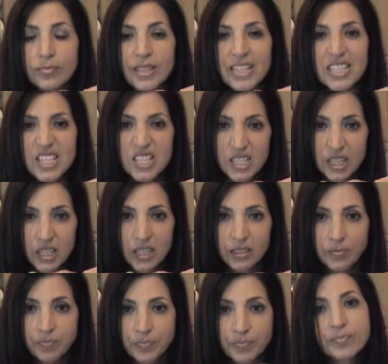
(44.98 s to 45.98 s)
It's a
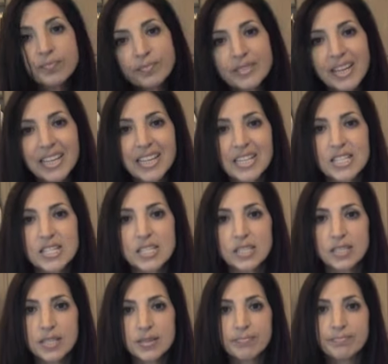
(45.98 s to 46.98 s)
skull. I like
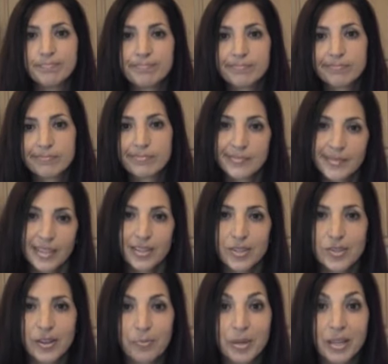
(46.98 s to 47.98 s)
skulls. I
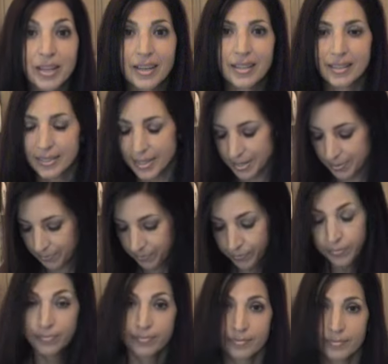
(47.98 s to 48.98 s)
also have pink highlights.
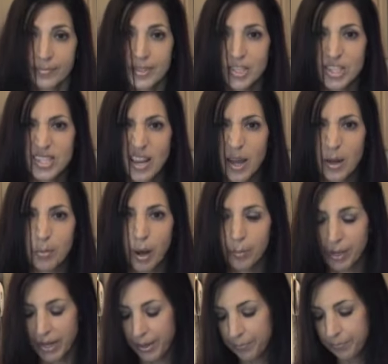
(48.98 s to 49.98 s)
It's just kind of on
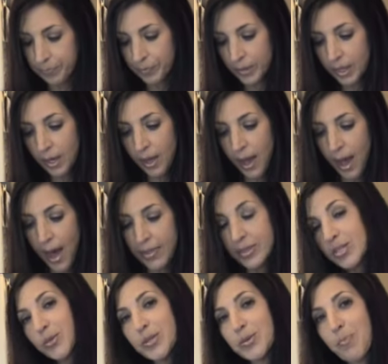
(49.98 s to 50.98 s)
my own. And
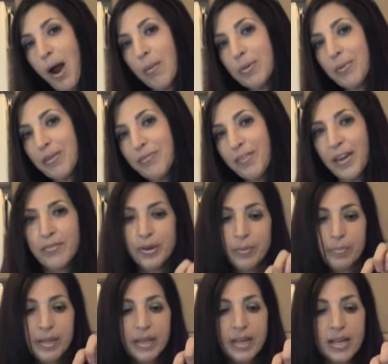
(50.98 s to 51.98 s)
this one's probably my
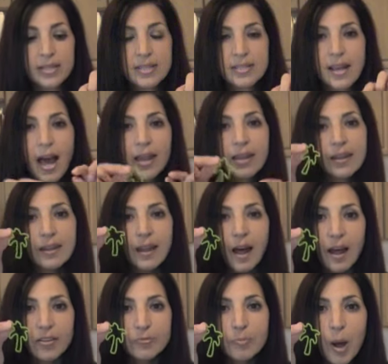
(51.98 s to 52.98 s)
favorite because I
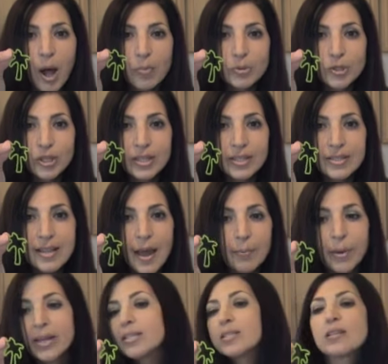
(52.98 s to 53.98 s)
love palm trees,
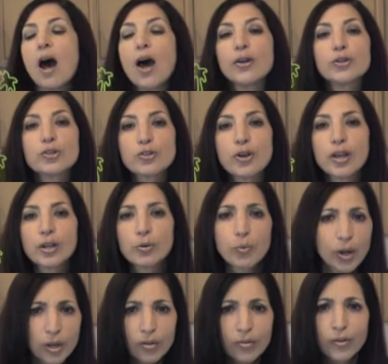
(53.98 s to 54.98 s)
and my daughter traded
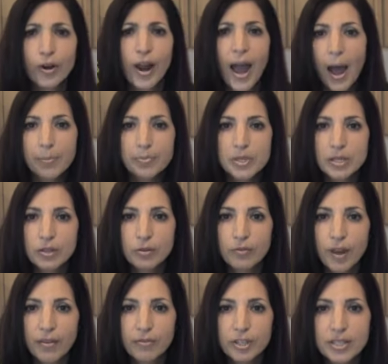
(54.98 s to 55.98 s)
one of her absolute
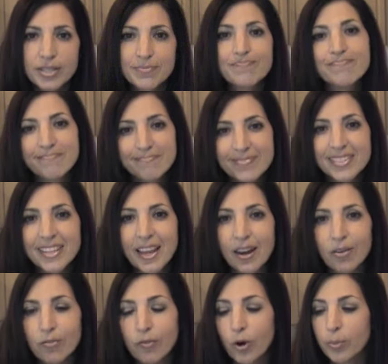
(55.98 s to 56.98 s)
favorites to get
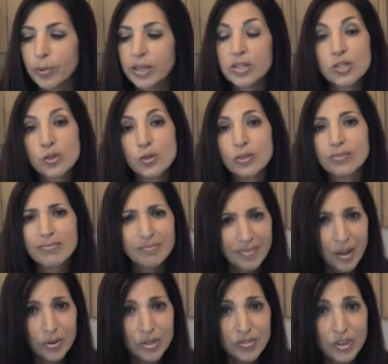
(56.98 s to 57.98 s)
it for me in school.
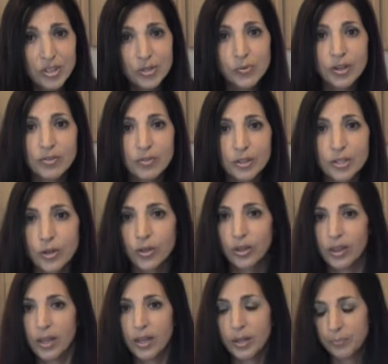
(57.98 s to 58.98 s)
That was very sweet of her, don't you
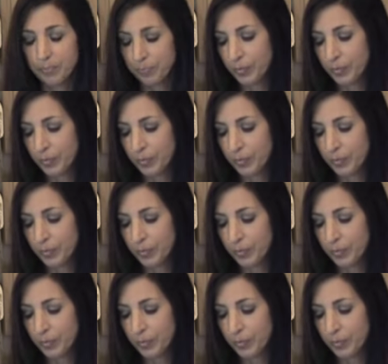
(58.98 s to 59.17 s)
think?